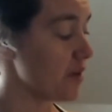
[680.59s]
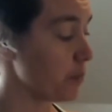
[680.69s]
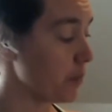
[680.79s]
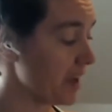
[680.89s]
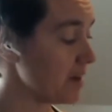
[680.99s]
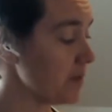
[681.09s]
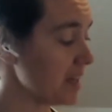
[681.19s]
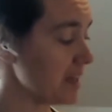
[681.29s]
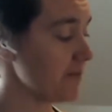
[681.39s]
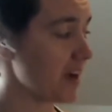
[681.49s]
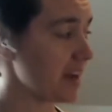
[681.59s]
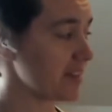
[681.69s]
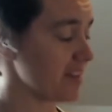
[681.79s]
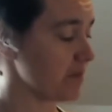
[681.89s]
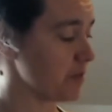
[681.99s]
So when we can
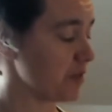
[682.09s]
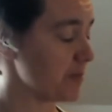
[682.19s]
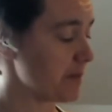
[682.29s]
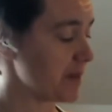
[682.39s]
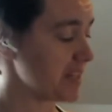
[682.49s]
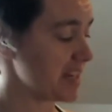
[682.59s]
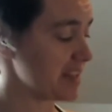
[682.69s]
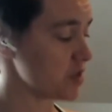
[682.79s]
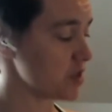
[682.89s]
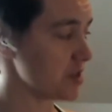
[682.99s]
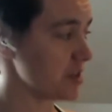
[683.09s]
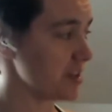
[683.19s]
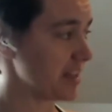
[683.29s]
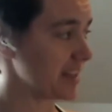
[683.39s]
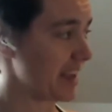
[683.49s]
find this movement
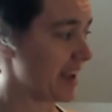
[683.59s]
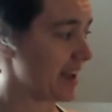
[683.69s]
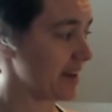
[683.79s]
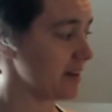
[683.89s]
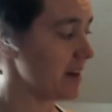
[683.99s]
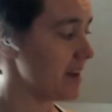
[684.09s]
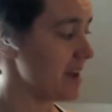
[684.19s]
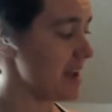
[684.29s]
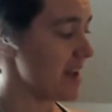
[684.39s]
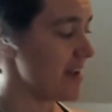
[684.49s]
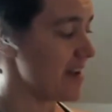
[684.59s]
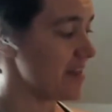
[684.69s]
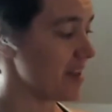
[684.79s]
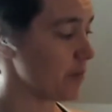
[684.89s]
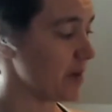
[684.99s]
potential again,
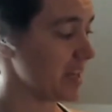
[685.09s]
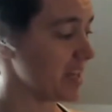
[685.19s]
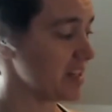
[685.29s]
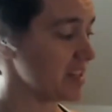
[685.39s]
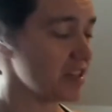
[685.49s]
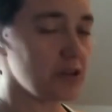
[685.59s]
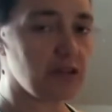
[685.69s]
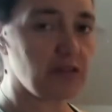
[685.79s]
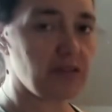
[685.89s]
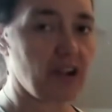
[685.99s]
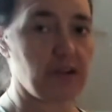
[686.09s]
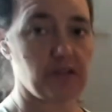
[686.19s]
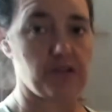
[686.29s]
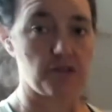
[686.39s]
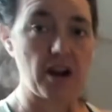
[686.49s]
then we can use
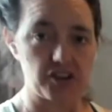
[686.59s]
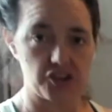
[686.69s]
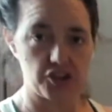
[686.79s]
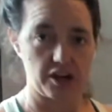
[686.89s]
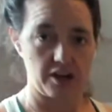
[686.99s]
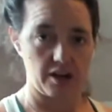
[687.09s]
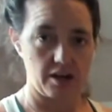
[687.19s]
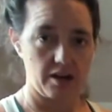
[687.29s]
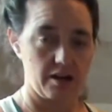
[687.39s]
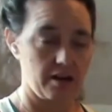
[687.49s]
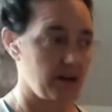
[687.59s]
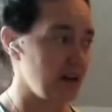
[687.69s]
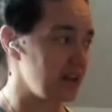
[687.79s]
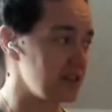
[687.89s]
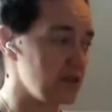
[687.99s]
our structure
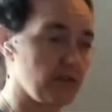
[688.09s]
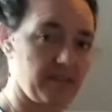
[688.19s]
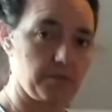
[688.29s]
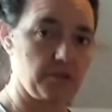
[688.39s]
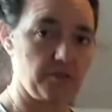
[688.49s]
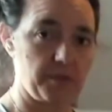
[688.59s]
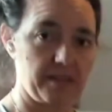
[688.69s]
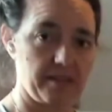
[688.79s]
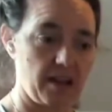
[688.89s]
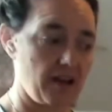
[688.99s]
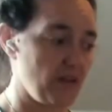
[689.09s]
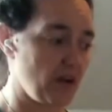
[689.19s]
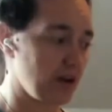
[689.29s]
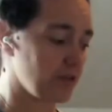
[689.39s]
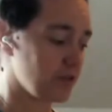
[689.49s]
and use the movements of
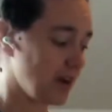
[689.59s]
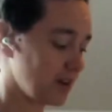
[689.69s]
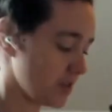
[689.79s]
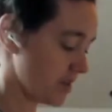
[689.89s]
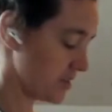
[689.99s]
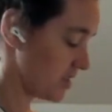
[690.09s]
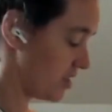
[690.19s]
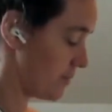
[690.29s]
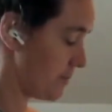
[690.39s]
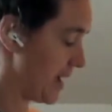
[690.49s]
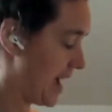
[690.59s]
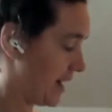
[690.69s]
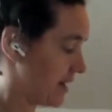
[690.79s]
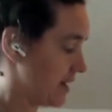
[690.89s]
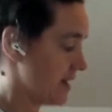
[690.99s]
our structure to go
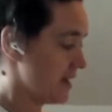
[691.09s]
back